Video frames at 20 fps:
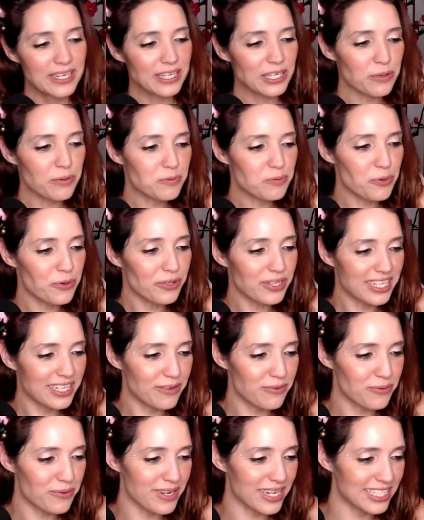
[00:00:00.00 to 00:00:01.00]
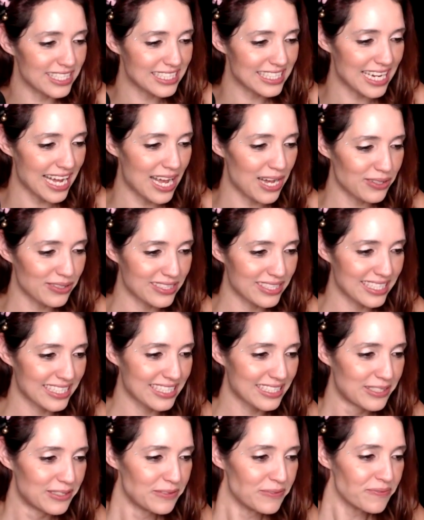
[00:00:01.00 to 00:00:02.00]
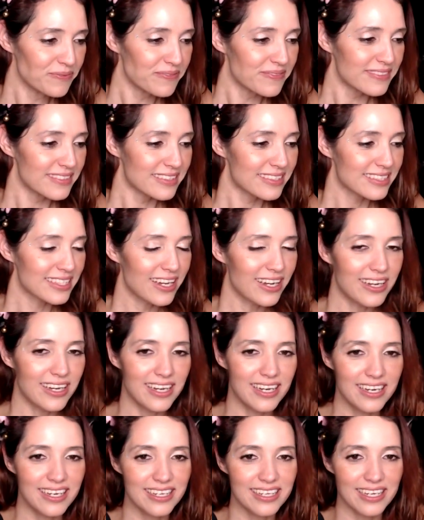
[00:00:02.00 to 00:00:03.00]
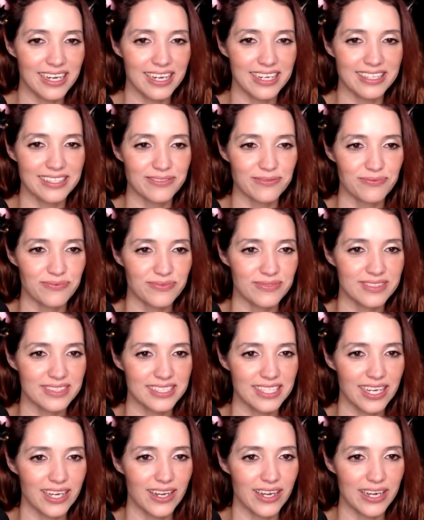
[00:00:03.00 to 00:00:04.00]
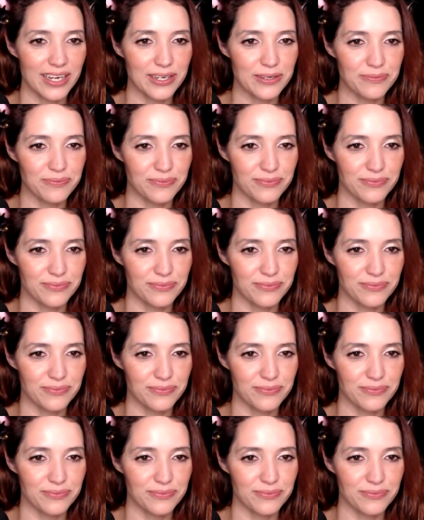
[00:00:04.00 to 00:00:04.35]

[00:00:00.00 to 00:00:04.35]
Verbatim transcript: Let's pull the giveaway, shall we? Uh, all right.